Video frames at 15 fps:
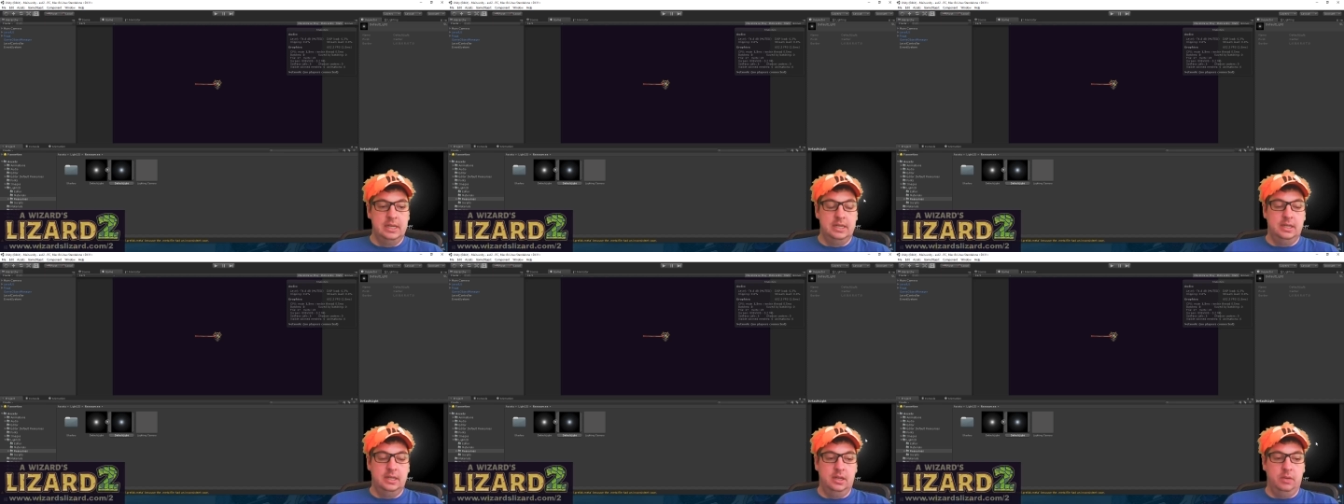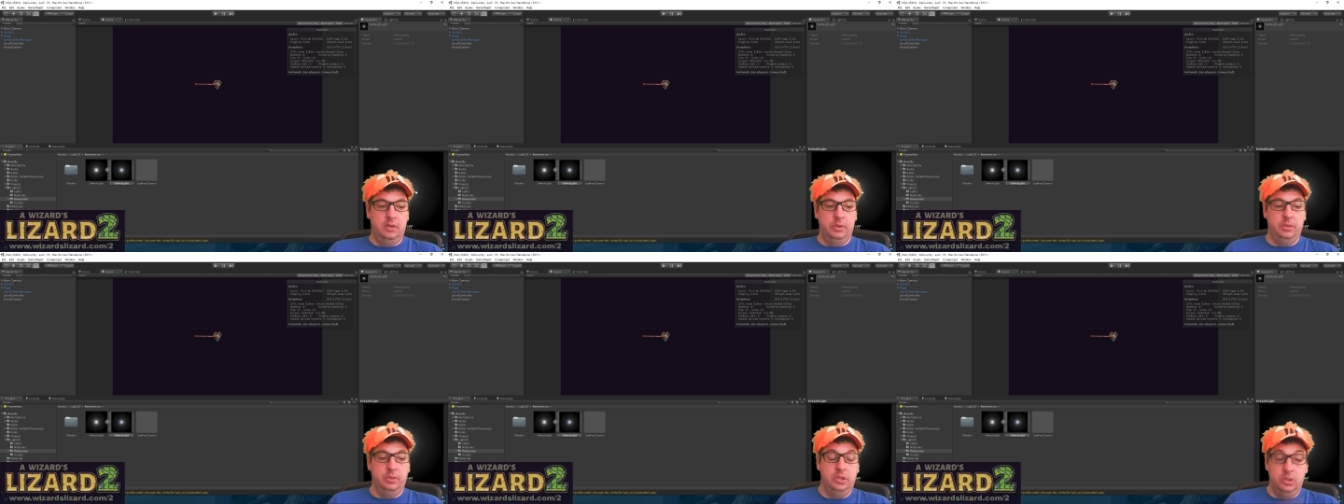We
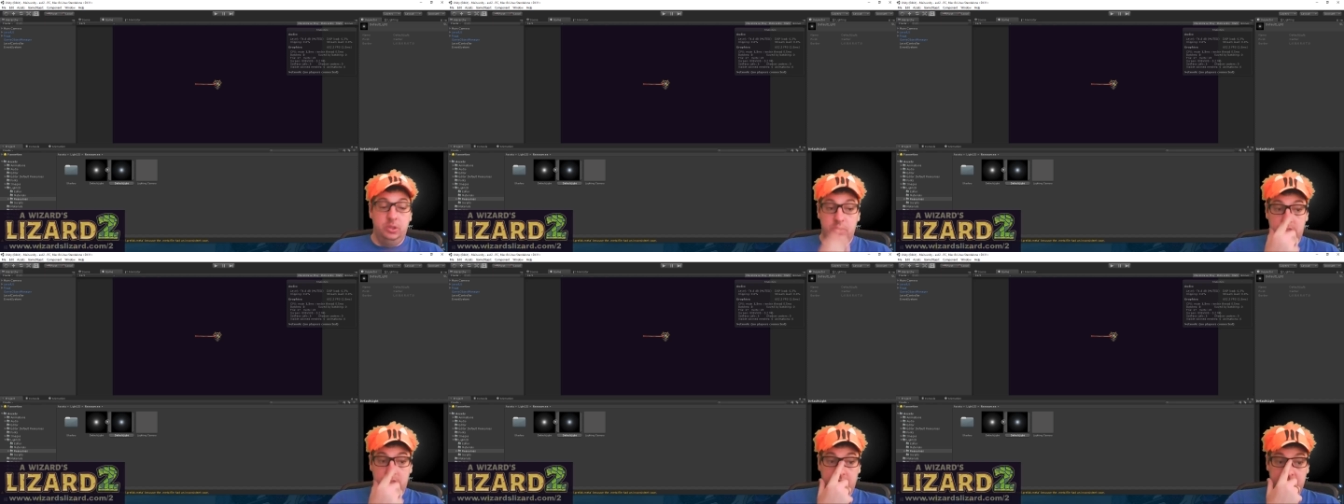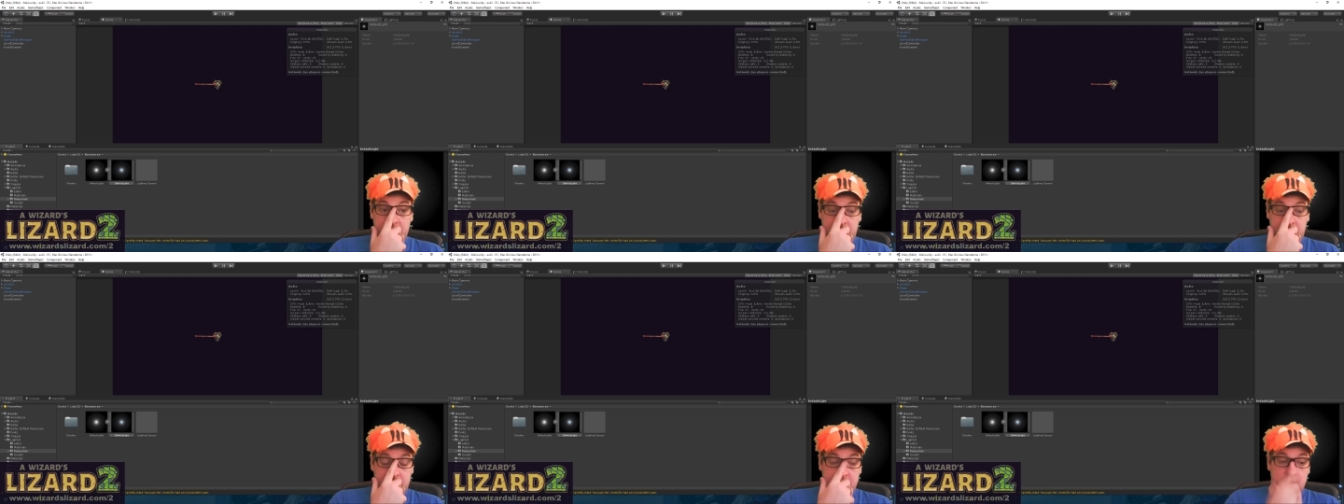would use
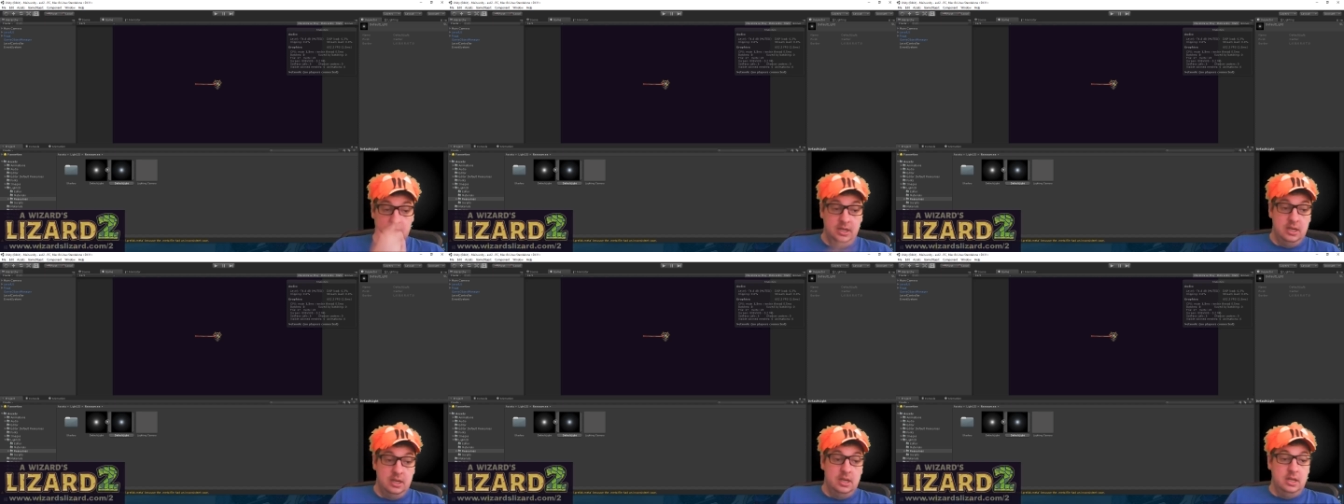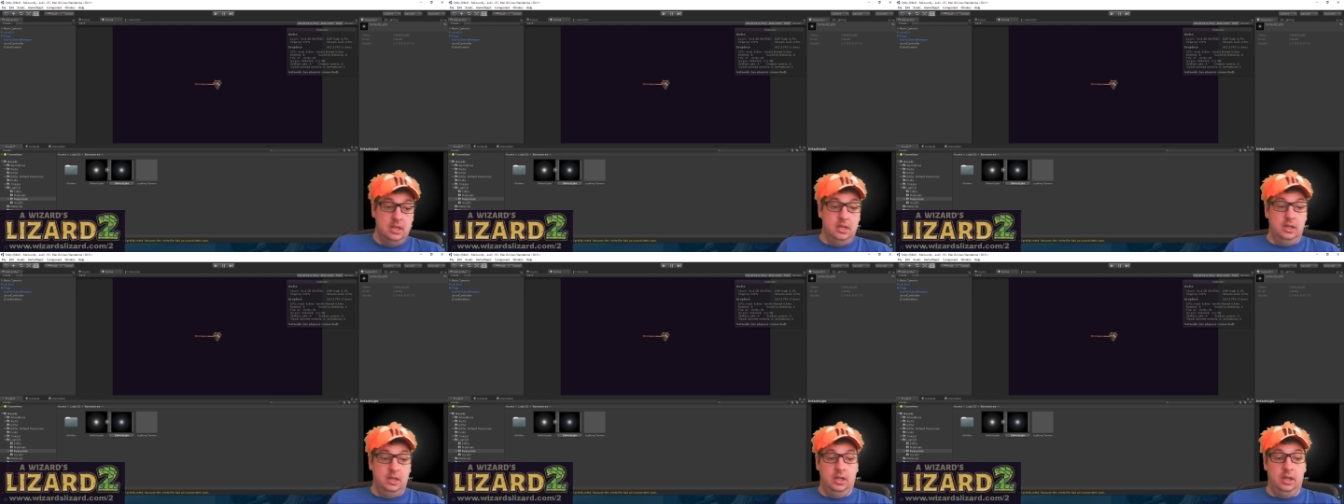this
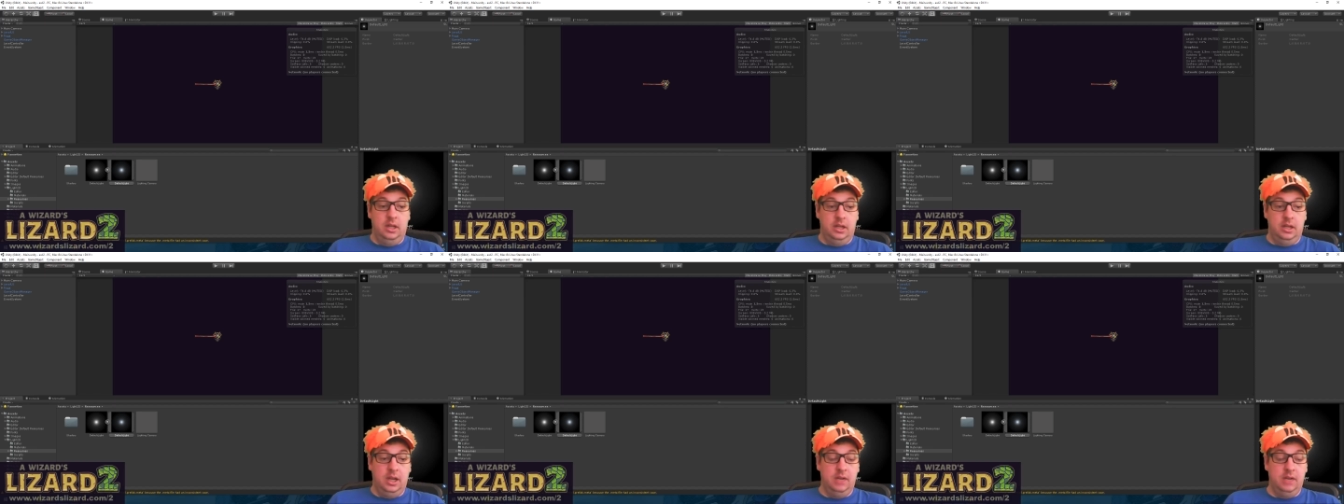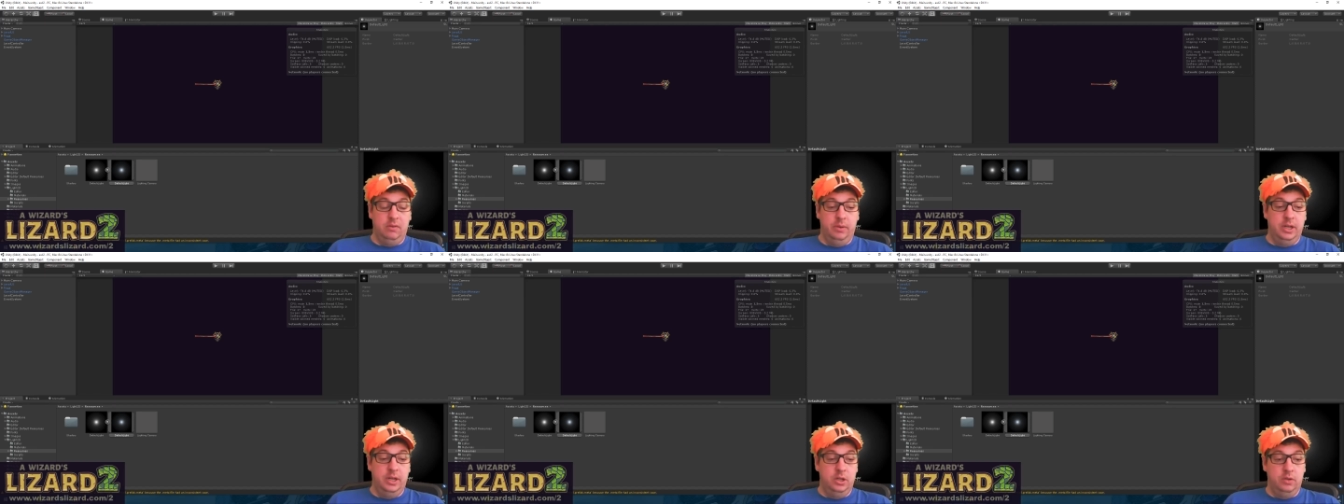kind of a
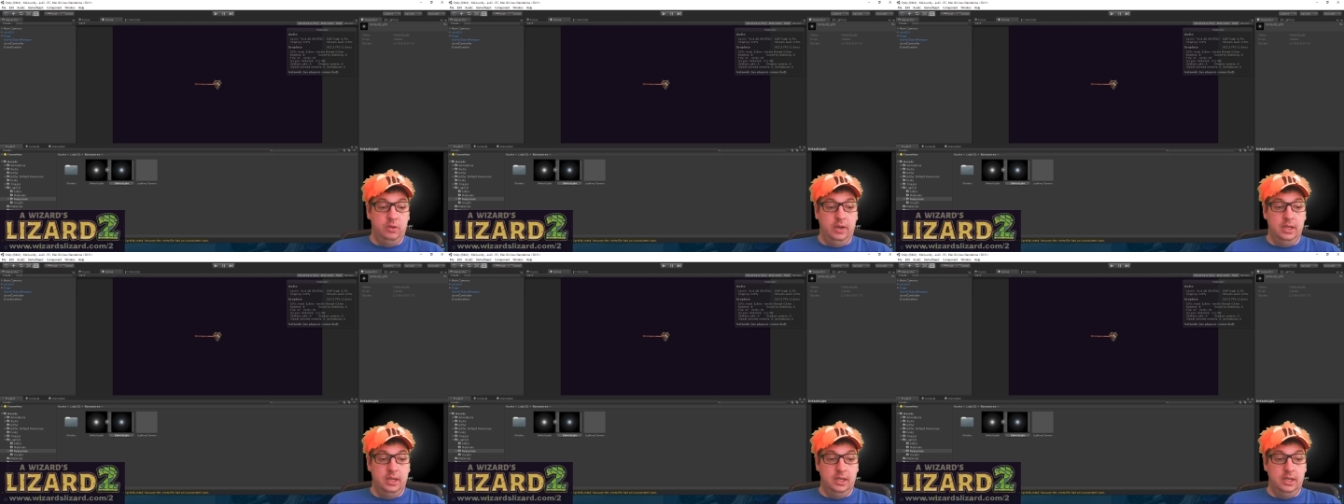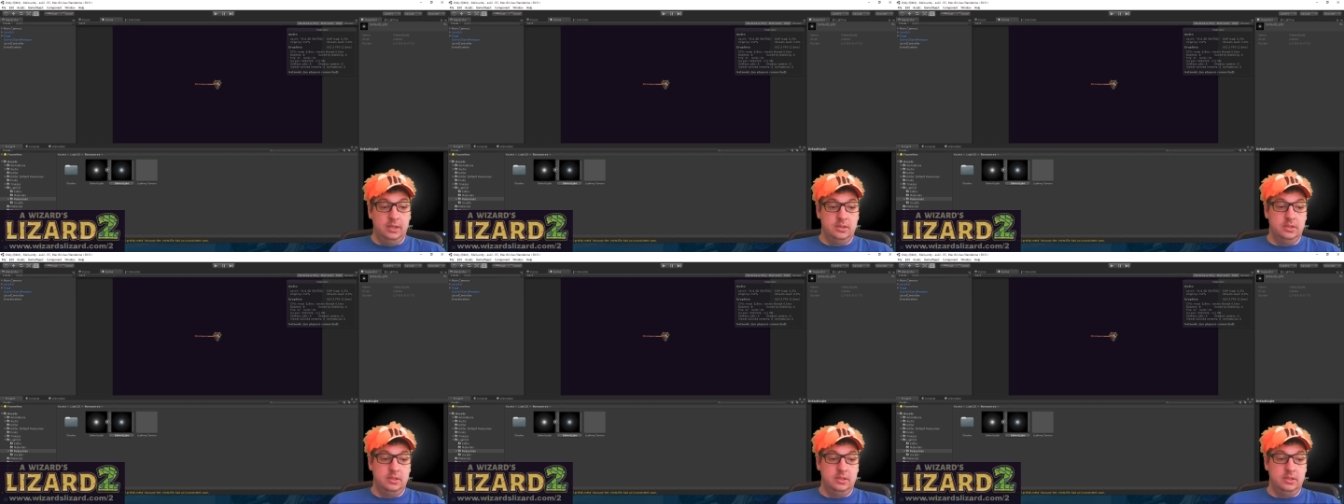radial gradient,